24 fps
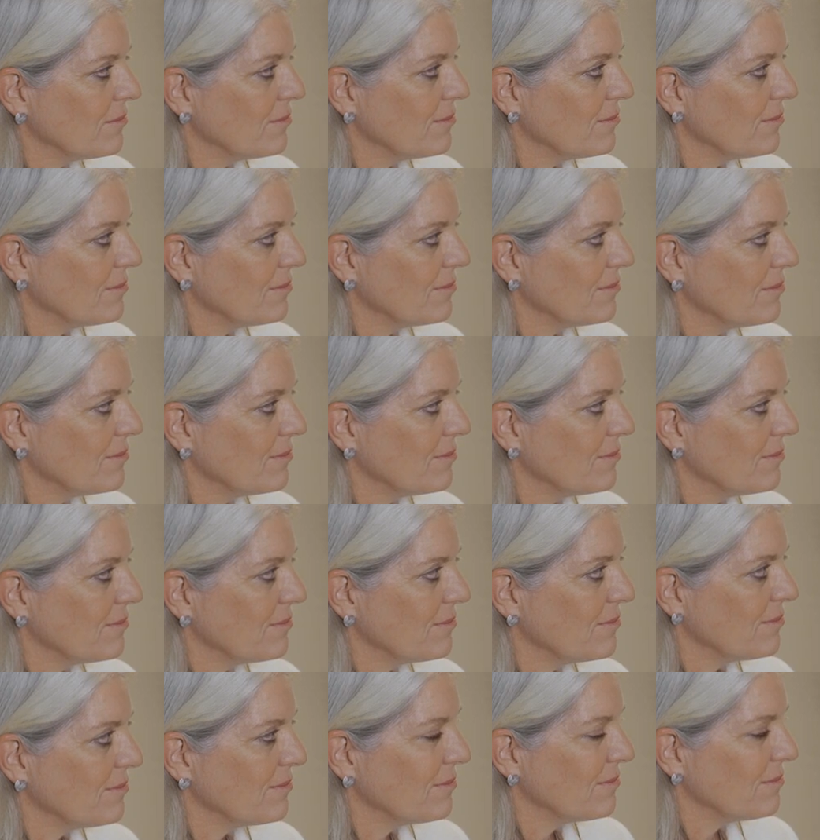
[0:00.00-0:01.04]

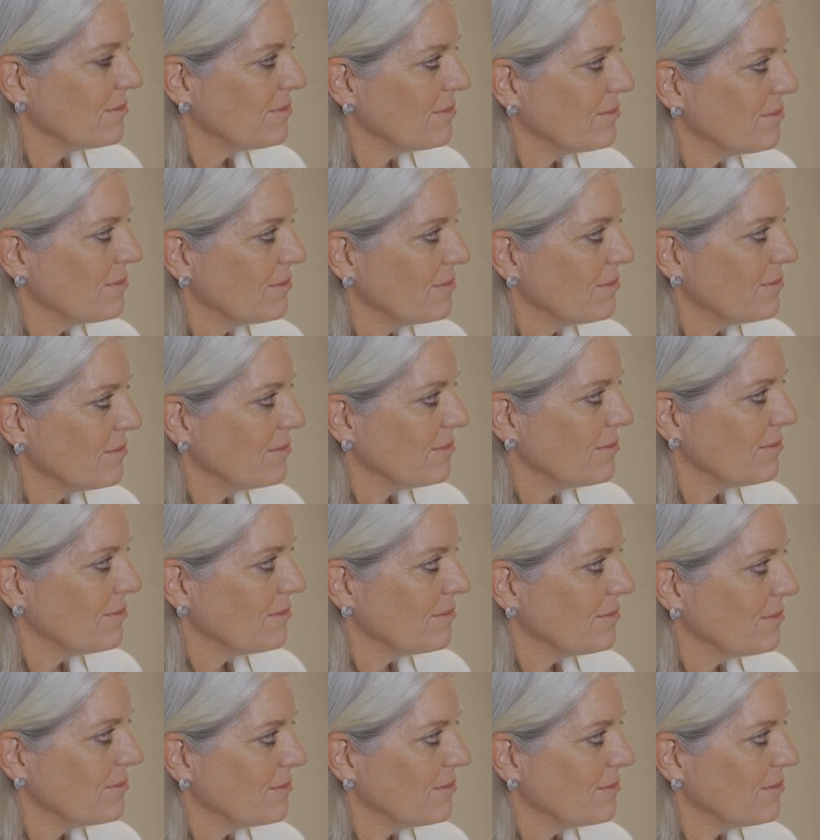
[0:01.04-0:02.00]
No words are spoken by the person on screen.